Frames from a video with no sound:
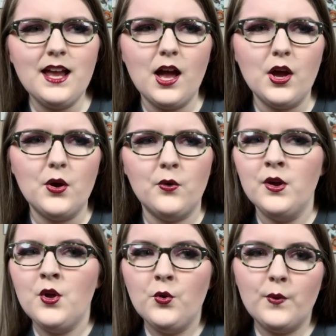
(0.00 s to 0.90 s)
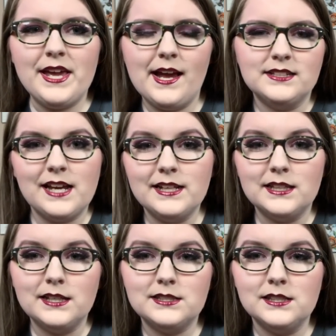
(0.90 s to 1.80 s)
oh, we can't take
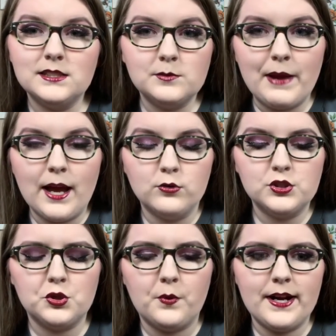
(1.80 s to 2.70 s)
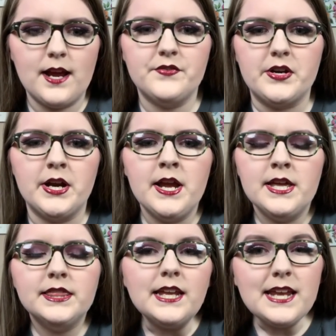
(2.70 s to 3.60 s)
this is bounced or whatever,
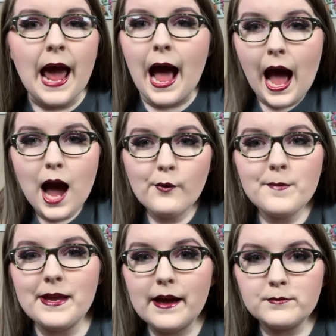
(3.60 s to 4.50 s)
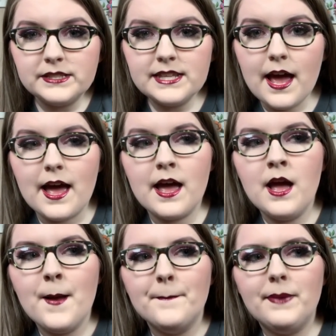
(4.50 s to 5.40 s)
then yeah, I would be upset.
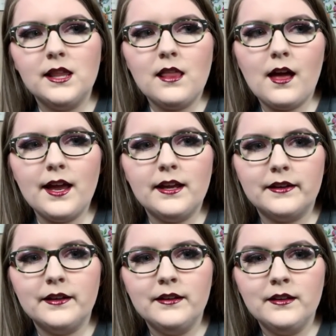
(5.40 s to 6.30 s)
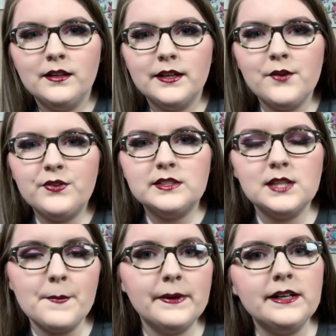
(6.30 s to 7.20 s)
But, if it's
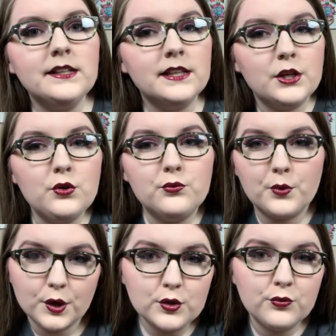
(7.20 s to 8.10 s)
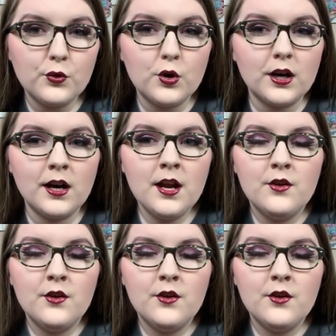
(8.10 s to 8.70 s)
somebody that you've worked for